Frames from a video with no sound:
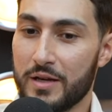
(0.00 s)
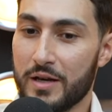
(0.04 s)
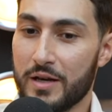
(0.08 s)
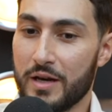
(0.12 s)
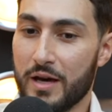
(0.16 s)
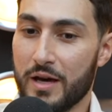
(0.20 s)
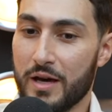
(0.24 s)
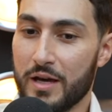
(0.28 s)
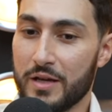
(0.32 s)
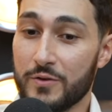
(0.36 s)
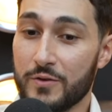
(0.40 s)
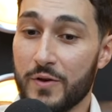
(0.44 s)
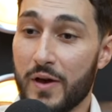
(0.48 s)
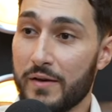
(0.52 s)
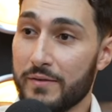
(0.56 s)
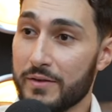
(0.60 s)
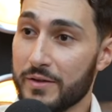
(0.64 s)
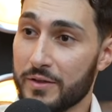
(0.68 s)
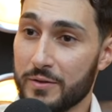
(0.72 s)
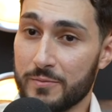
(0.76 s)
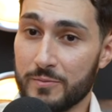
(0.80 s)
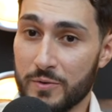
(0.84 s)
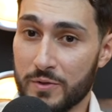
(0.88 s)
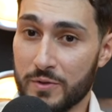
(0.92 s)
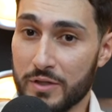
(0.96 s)
uh, you have a
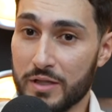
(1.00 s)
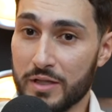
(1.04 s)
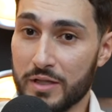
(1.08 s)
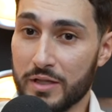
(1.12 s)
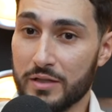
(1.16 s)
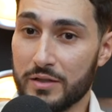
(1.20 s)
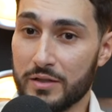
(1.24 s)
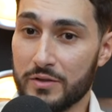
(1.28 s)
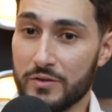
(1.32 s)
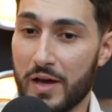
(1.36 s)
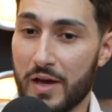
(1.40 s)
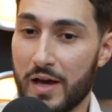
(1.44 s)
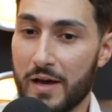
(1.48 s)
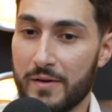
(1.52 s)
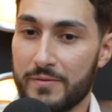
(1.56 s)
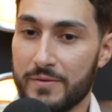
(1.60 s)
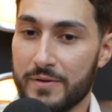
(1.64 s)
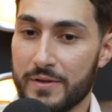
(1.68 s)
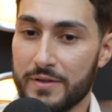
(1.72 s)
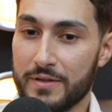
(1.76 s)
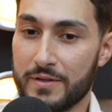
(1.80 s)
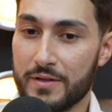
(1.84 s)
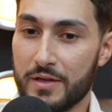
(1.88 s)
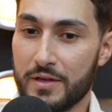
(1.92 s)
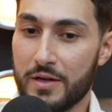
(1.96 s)
community you have
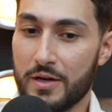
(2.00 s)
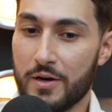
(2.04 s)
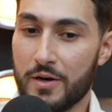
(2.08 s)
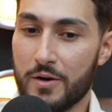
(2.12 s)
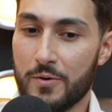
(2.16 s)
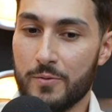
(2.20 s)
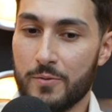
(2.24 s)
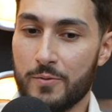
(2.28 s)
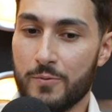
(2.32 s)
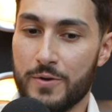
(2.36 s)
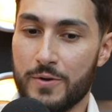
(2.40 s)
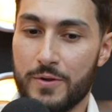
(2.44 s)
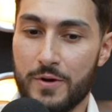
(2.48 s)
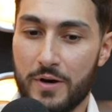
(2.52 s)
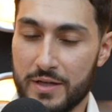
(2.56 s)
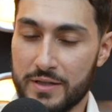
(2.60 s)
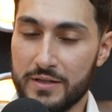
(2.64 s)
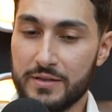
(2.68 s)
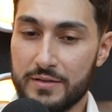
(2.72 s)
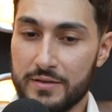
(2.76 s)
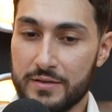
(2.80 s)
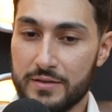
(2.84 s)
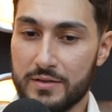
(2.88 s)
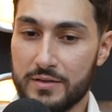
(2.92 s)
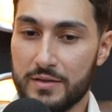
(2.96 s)
it with
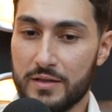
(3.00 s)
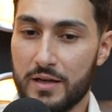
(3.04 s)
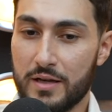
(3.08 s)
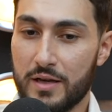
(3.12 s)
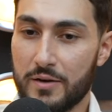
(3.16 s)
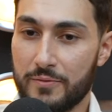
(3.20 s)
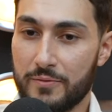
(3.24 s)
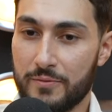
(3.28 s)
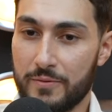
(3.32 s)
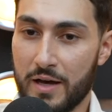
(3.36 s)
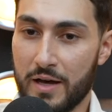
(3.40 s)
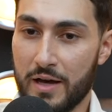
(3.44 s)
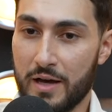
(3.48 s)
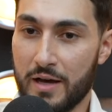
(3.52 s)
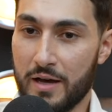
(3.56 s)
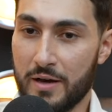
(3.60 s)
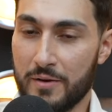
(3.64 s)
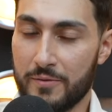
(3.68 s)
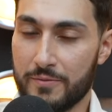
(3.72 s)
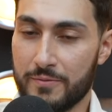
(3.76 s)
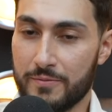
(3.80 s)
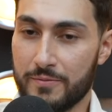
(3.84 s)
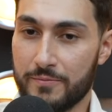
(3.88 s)
us uh,